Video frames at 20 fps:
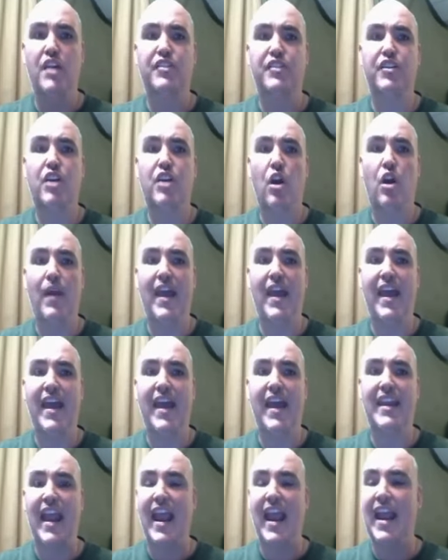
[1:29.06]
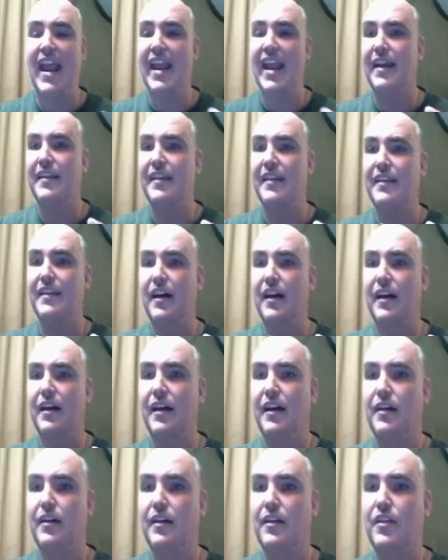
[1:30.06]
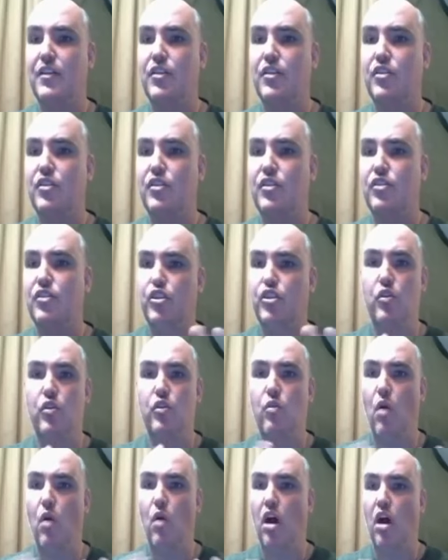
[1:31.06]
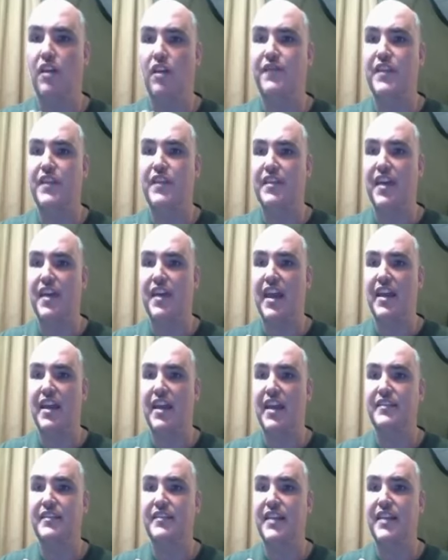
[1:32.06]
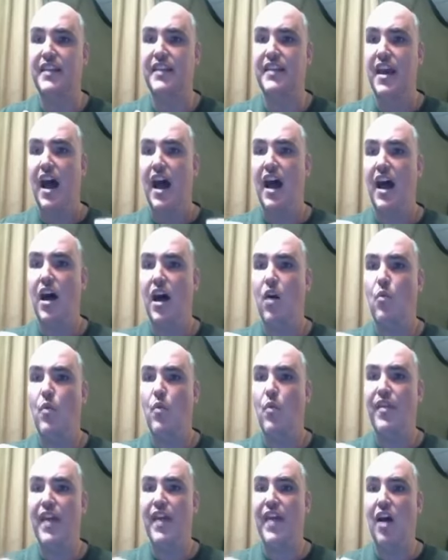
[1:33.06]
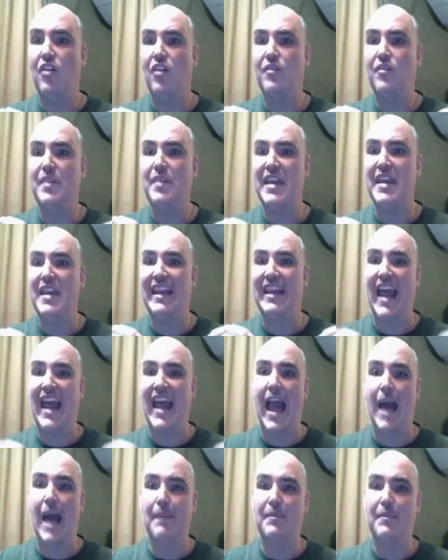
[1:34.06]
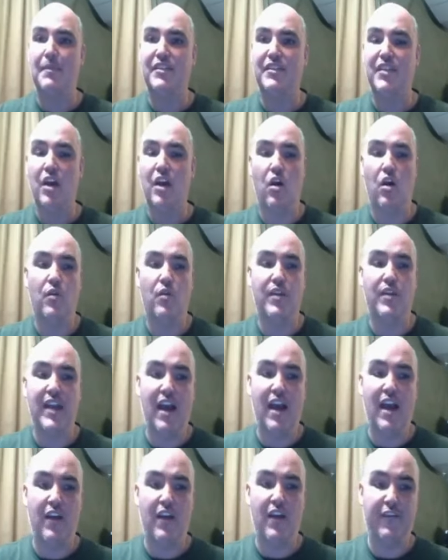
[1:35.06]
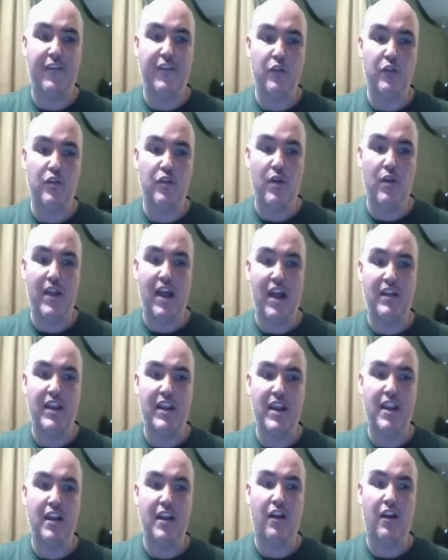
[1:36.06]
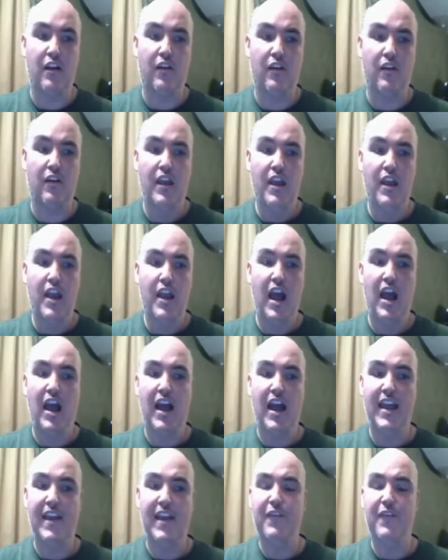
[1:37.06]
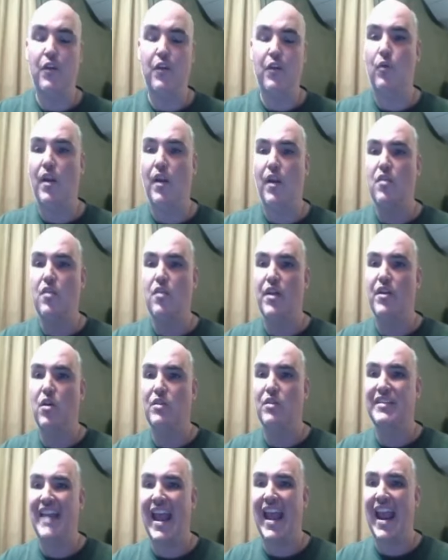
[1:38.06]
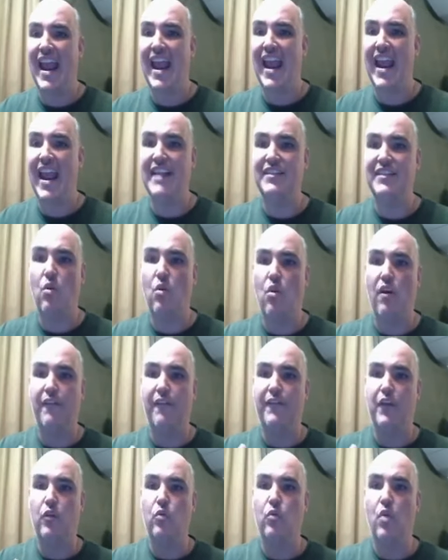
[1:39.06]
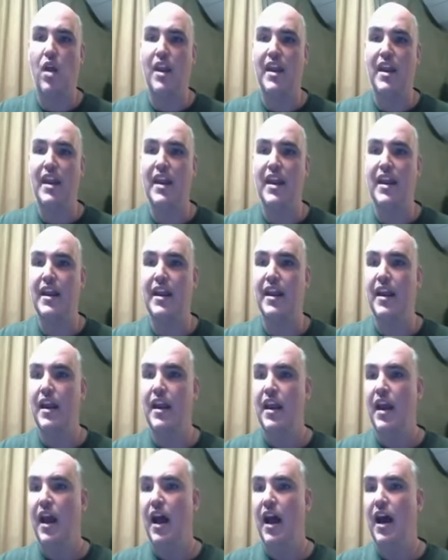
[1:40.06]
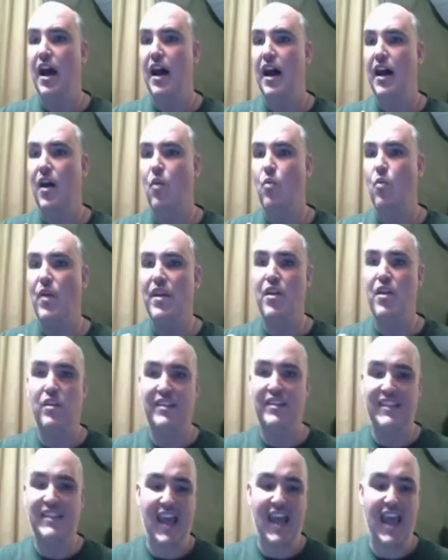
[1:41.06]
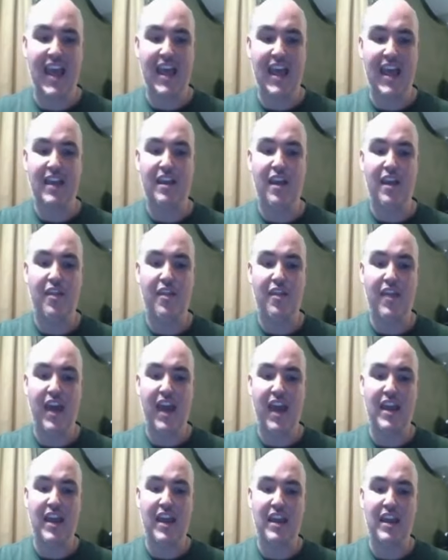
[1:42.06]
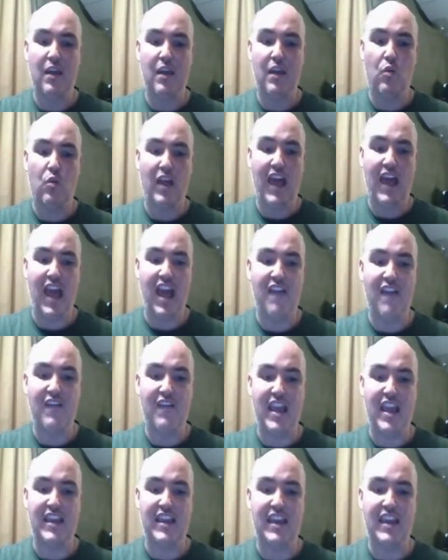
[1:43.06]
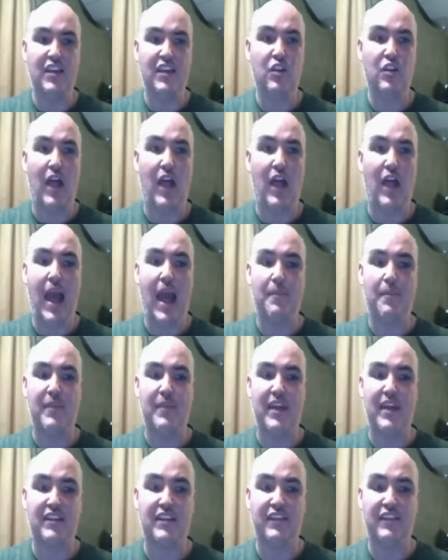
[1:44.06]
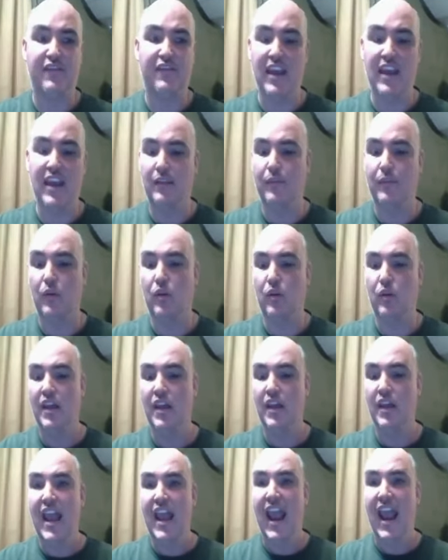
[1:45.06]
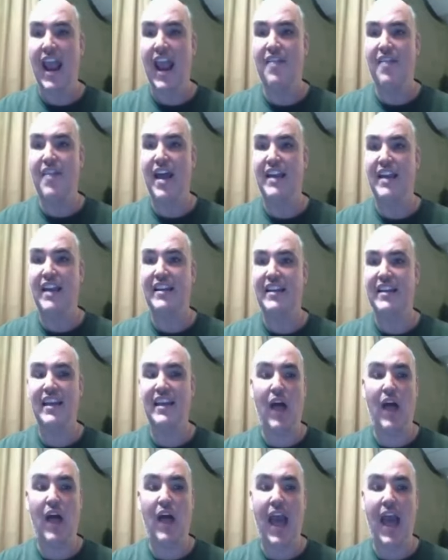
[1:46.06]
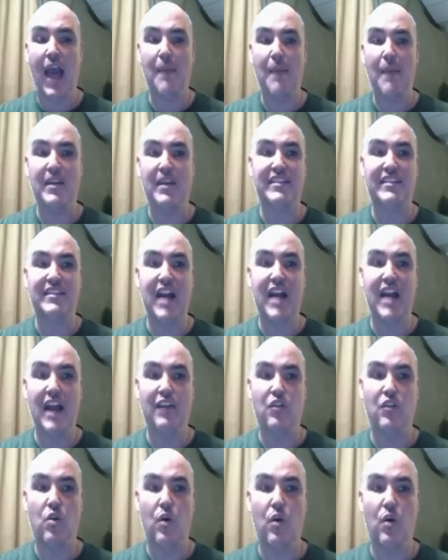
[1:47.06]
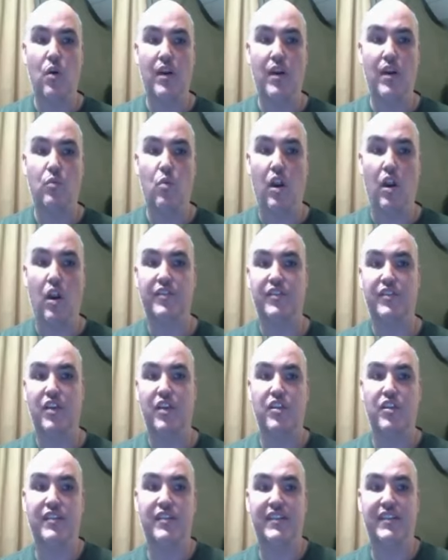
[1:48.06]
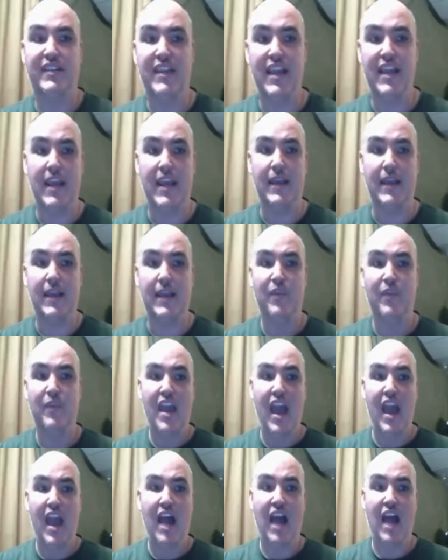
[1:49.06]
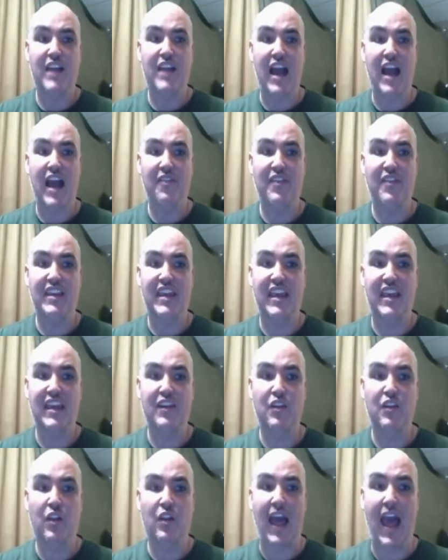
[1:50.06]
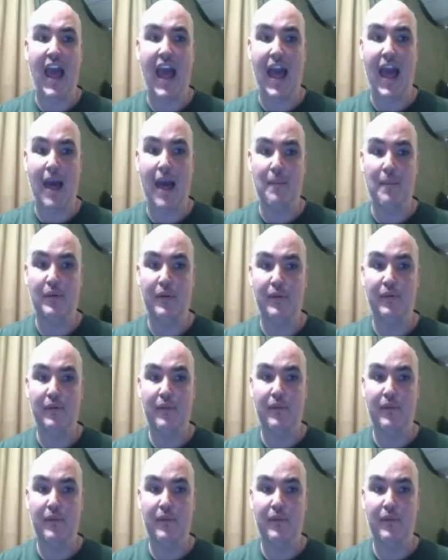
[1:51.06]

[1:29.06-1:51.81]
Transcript: to go ahead and uh, do all of the things uh, without being an app. So now if you go down here, uh, if running Windows 8 or if you're running uh, Windows 10, then it will have a Kindle app that is available and that Kindle app is not going to work. So you see, I've got the Kindle app